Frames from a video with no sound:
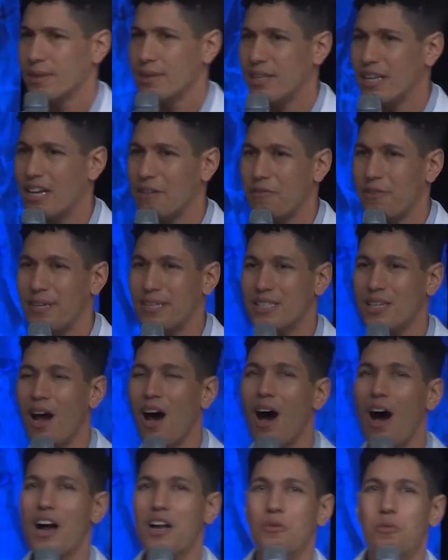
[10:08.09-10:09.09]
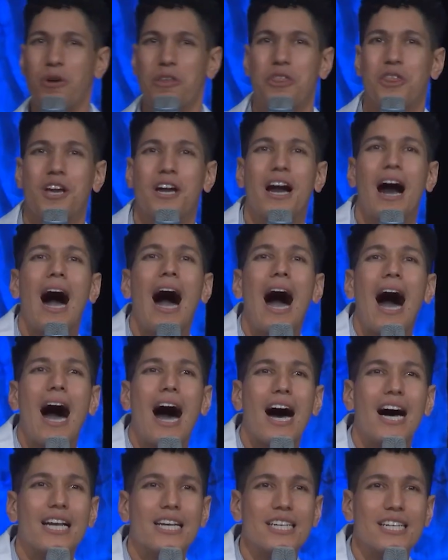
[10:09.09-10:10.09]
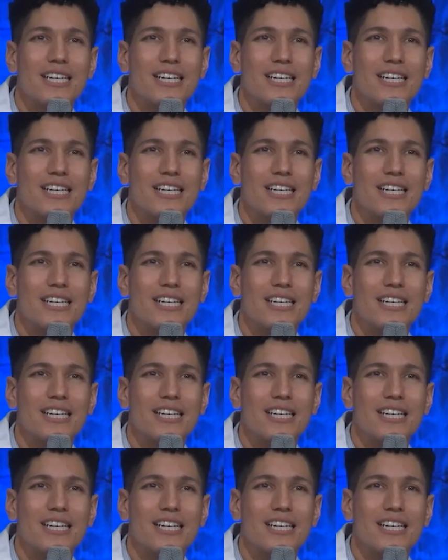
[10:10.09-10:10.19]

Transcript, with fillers: that if he talked with God,